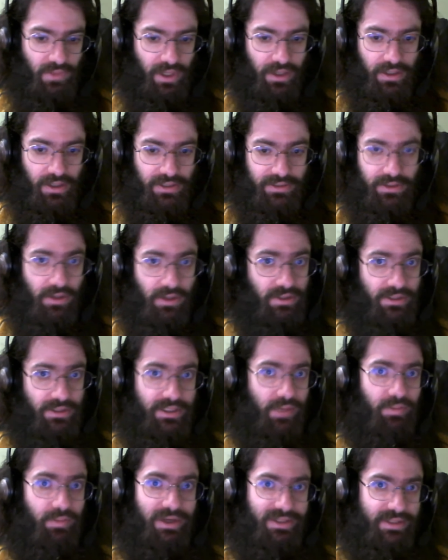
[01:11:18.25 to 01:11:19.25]
It's not a
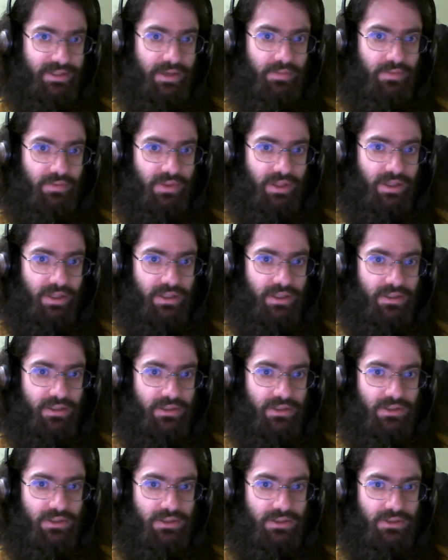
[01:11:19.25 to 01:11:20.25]
step-by-step thing. It
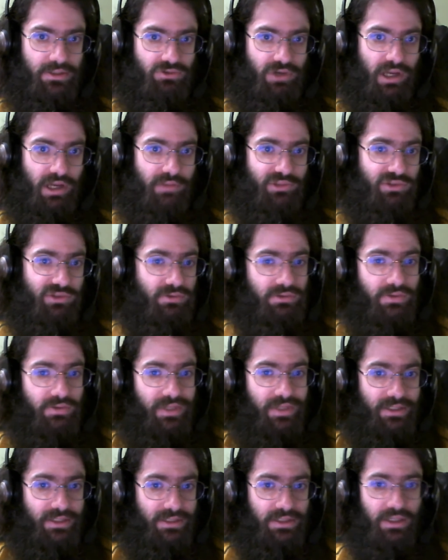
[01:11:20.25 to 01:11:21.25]
just describes you'll do
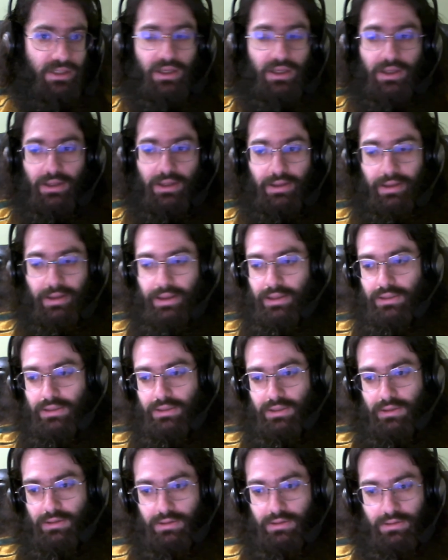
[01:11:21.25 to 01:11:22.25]
this,
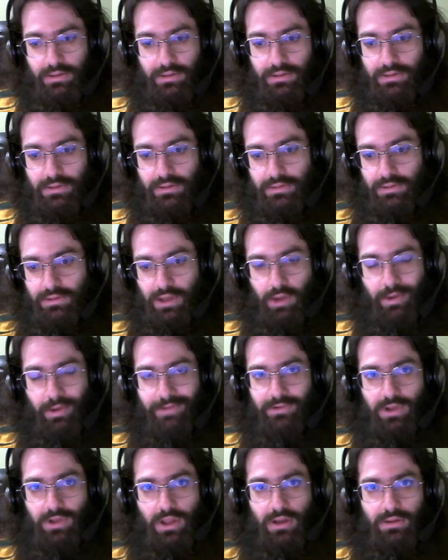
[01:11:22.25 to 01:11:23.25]
and
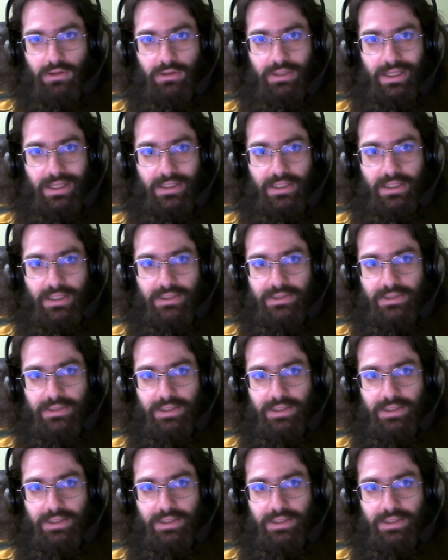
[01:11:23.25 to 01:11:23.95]
however long that takes.